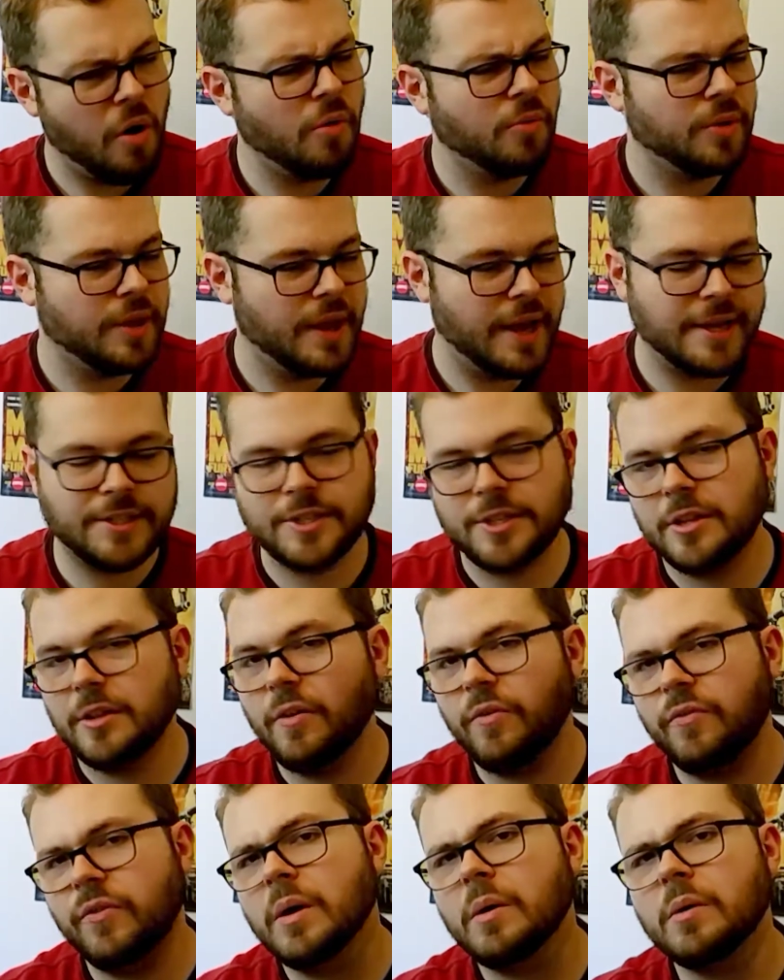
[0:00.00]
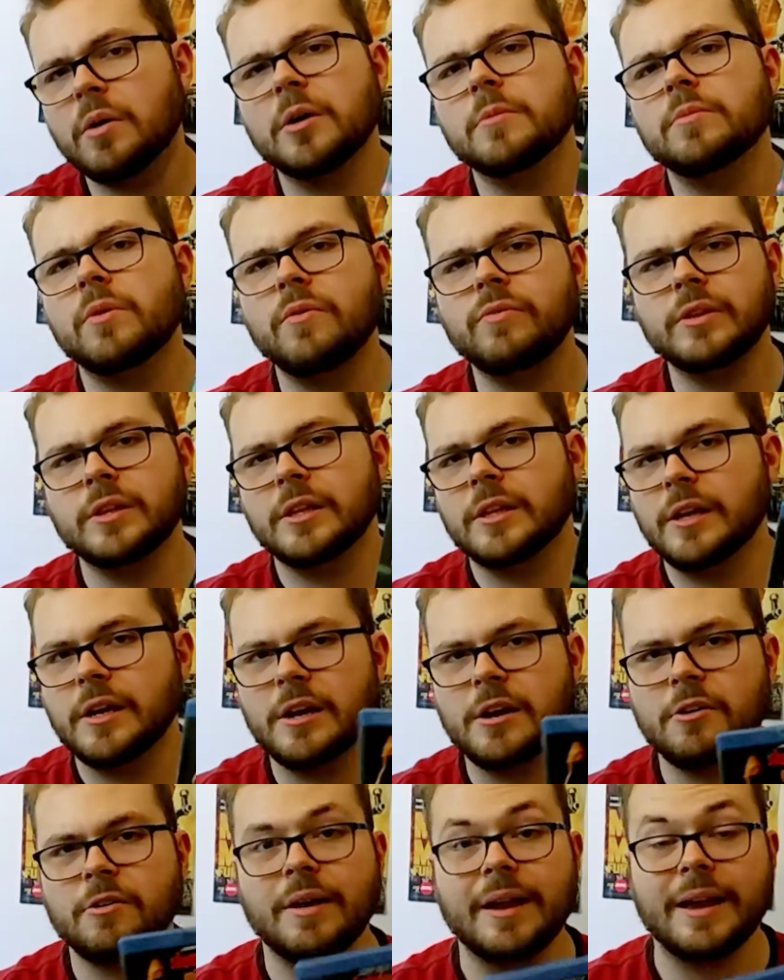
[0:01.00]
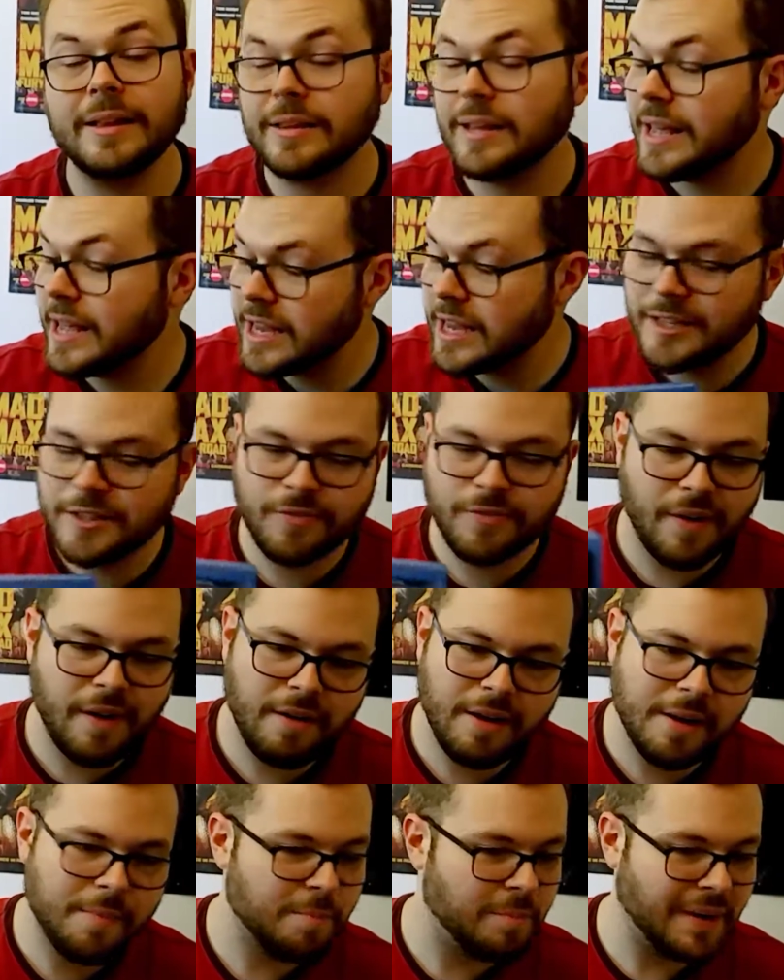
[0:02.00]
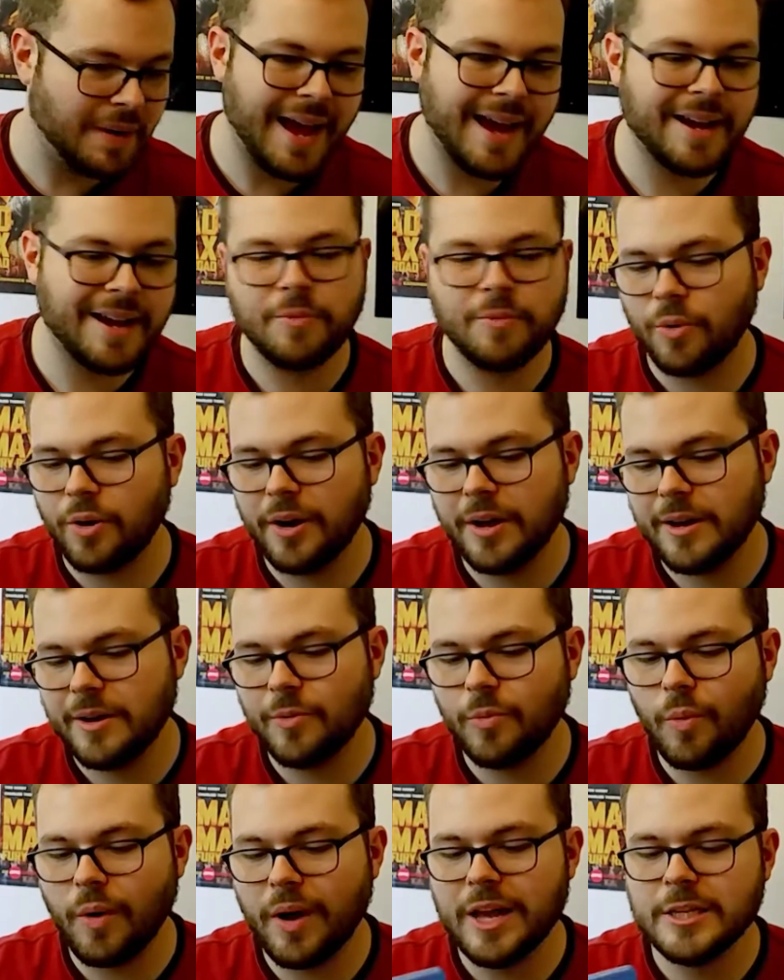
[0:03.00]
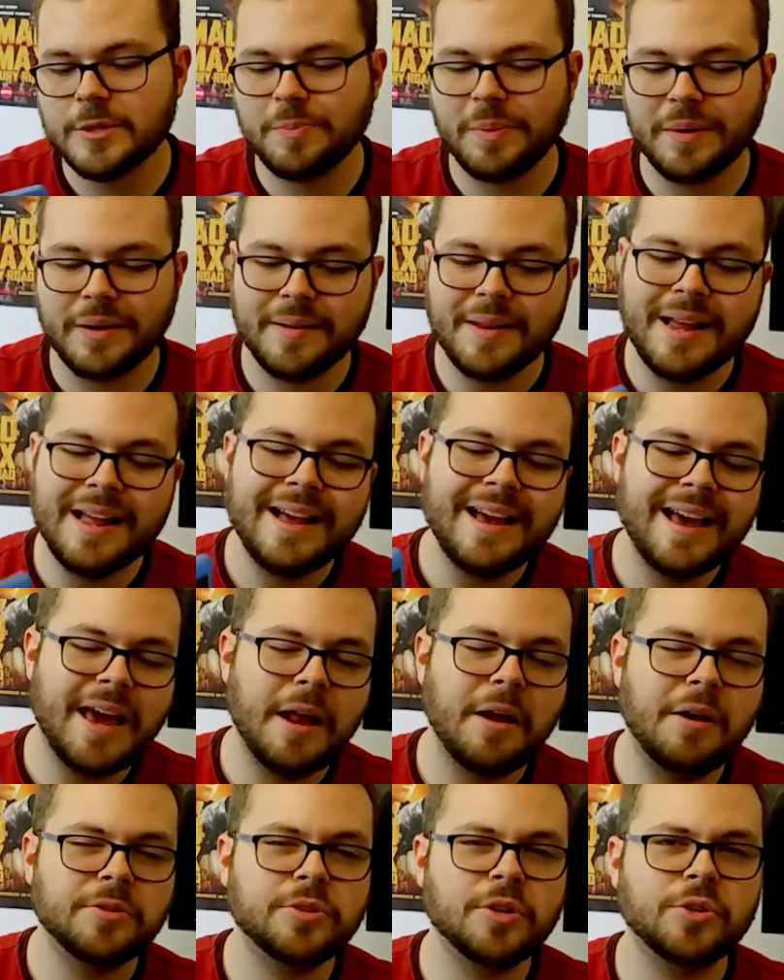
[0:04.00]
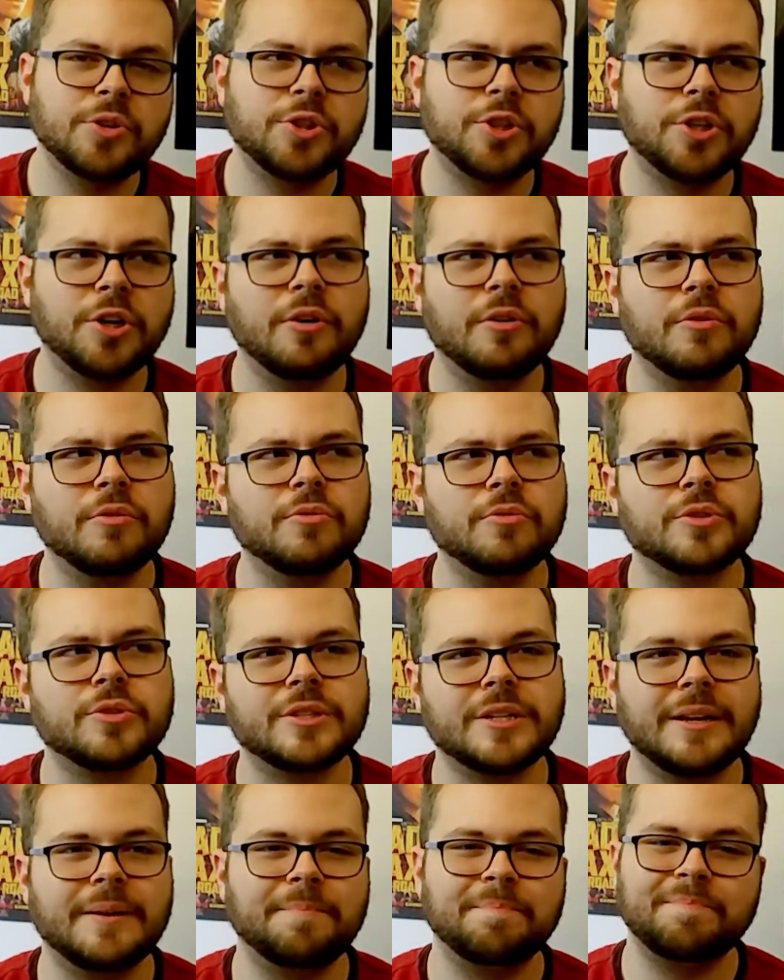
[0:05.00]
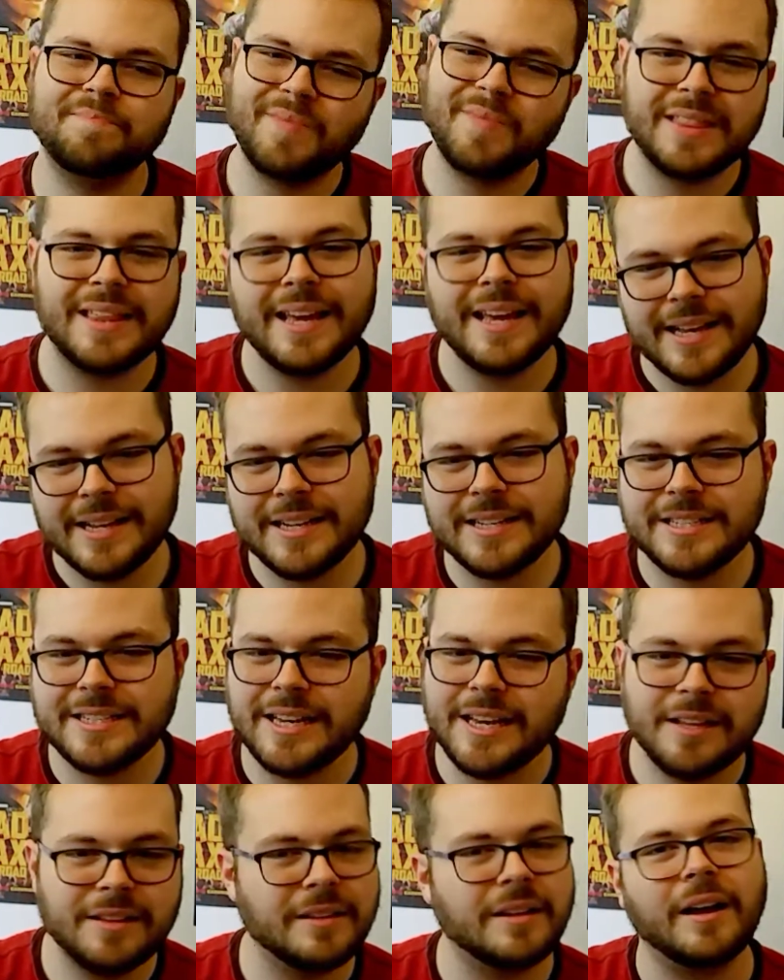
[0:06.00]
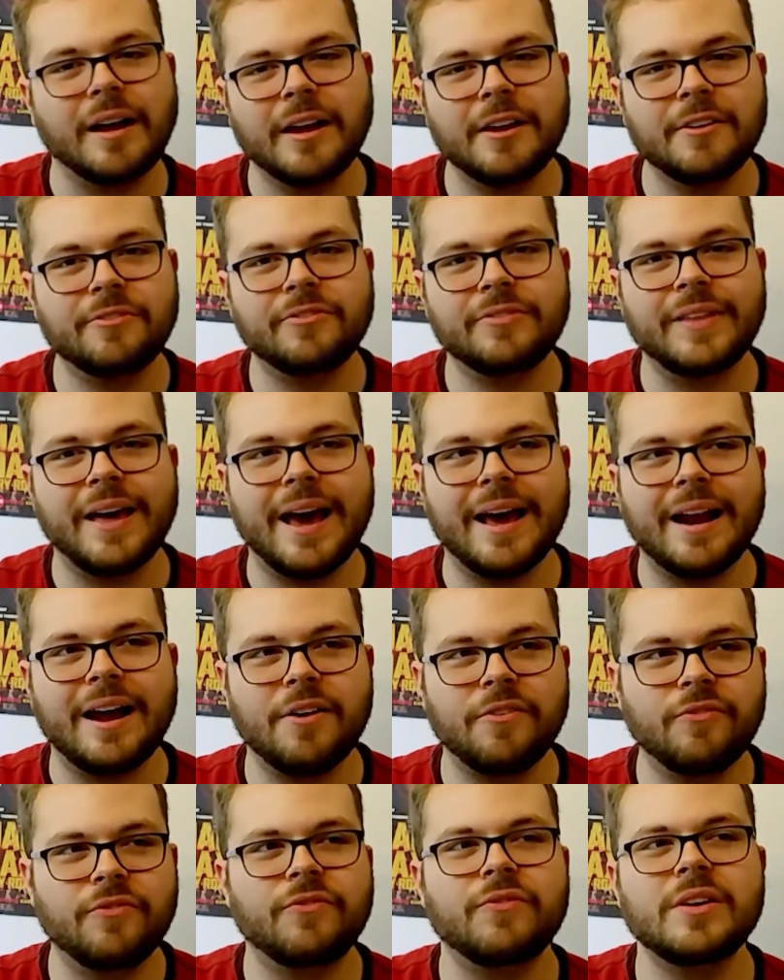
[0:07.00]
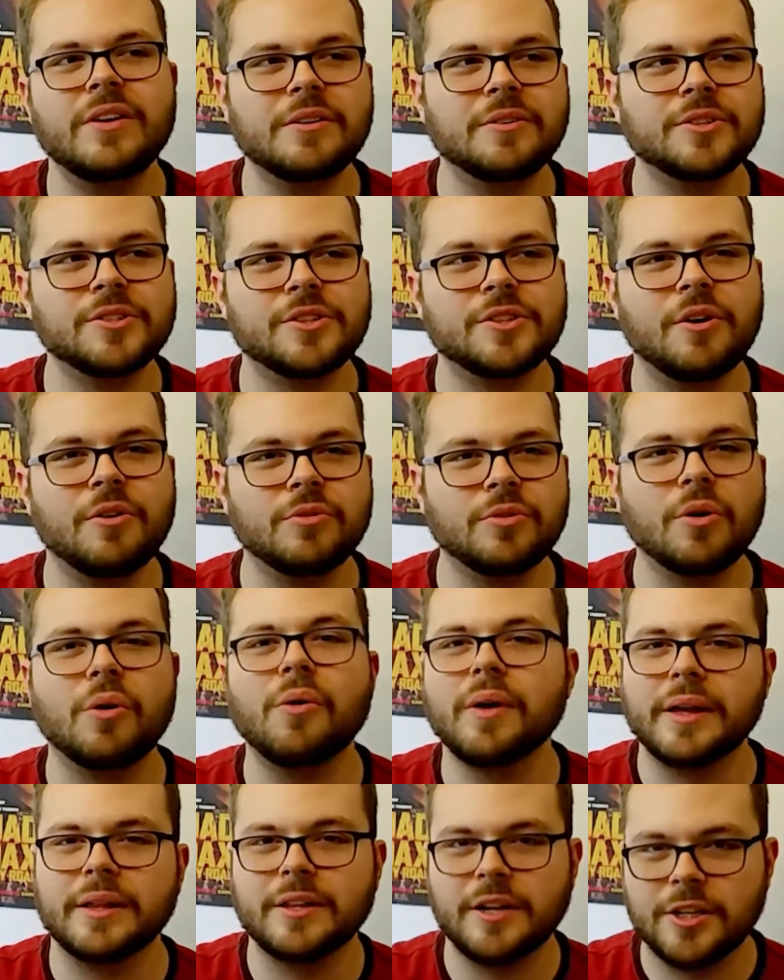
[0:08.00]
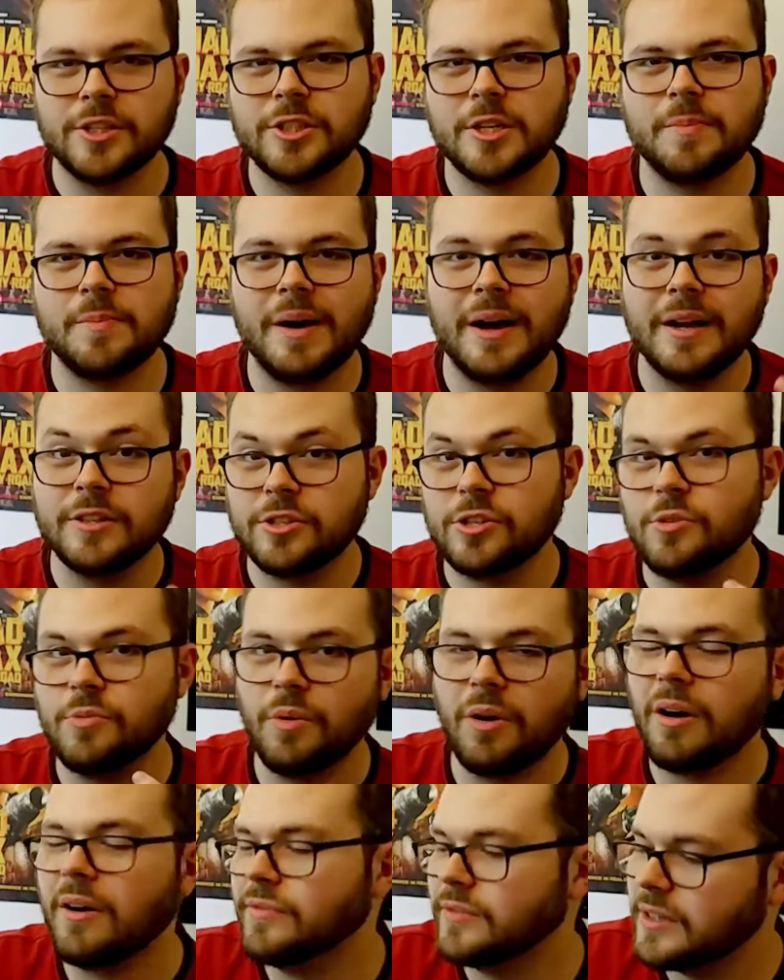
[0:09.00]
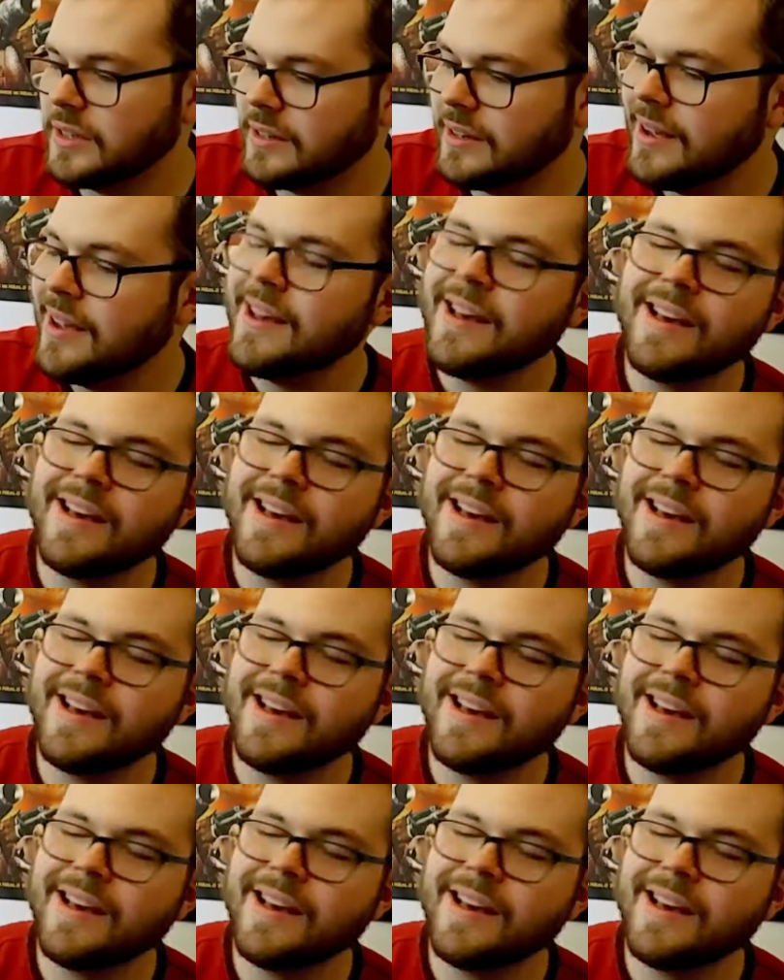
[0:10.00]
Oh yes, the feel-good movie of the year. It is very black and white in ways, but it also shows things in life that I feel as though don't get touched upon too often.